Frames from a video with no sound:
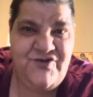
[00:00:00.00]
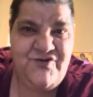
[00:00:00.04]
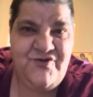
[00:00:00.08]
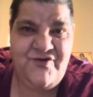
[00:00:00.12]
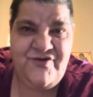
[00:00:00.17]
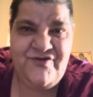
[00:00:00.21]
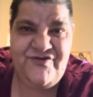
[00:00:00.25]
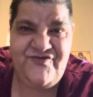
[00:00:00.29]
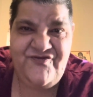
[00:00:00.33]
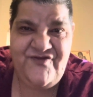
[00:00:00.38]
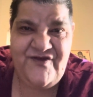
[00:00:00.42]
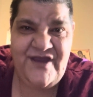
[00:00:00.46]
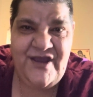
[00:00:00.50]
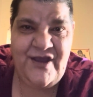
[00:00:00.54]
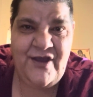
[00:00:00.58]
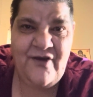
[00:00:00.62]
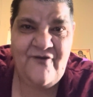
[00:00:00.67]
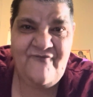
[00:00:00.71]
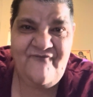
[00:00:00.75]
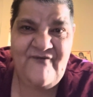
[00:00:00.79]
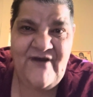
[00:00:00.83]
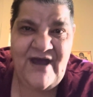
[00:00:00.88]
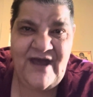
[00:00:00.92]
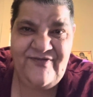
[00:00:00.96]
you can think
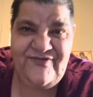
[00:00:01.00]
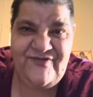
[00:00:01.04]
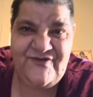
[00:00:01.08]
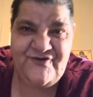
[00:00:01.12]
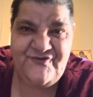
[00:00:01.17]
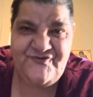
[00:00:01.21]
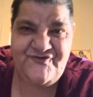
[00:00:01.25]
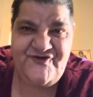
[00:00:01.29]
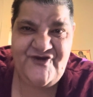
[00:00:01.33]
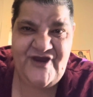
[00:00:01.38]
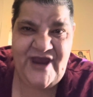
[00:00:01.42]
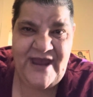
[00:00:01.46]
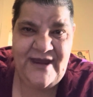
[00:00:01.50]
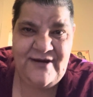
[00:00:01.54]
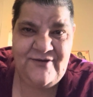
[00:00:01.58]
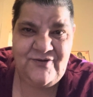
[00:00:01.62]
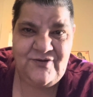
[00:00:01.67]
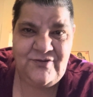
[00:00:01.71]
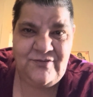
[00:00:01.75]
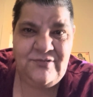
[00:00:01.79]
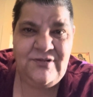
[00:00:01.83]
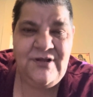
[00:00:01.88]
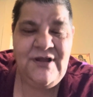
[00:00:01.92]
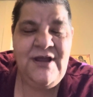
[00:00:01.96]
of on their
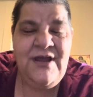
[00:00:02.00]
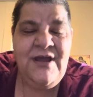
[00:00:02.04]
channel.